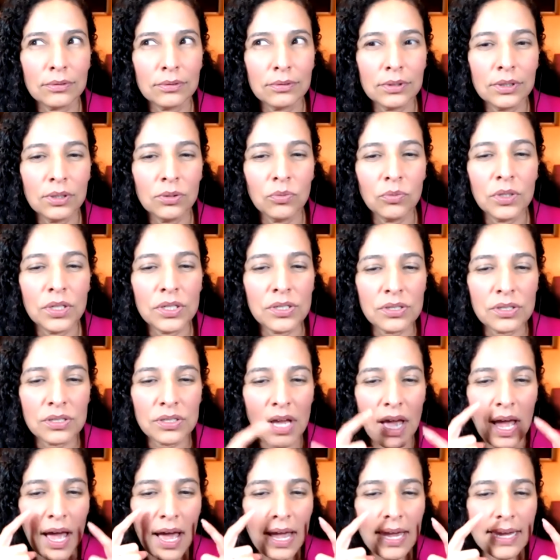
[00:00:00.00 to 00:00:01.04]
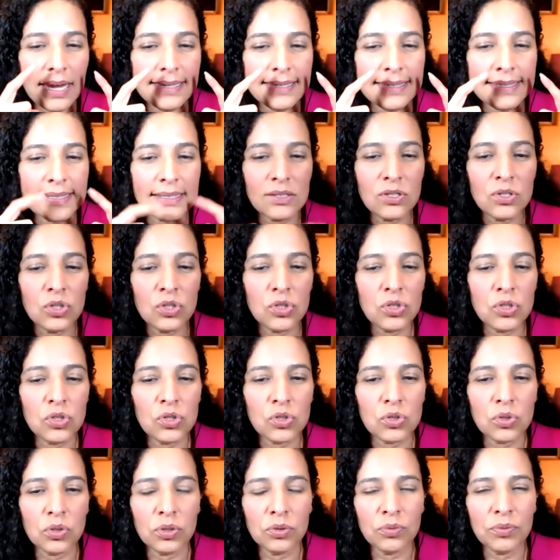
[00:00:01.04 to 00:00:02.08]
was, was from eyes, Evan,
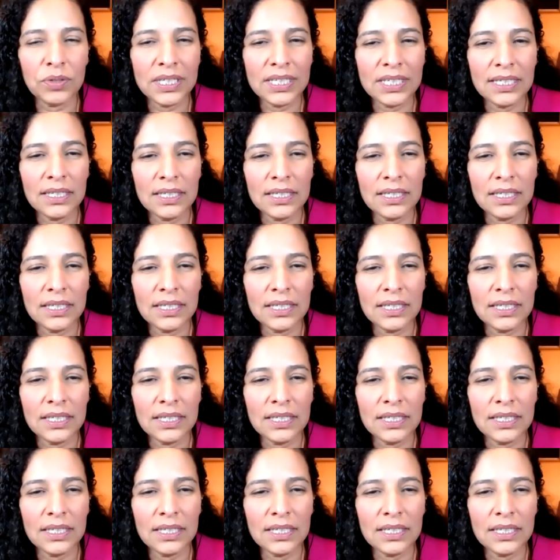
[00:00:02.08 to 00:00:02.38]
also,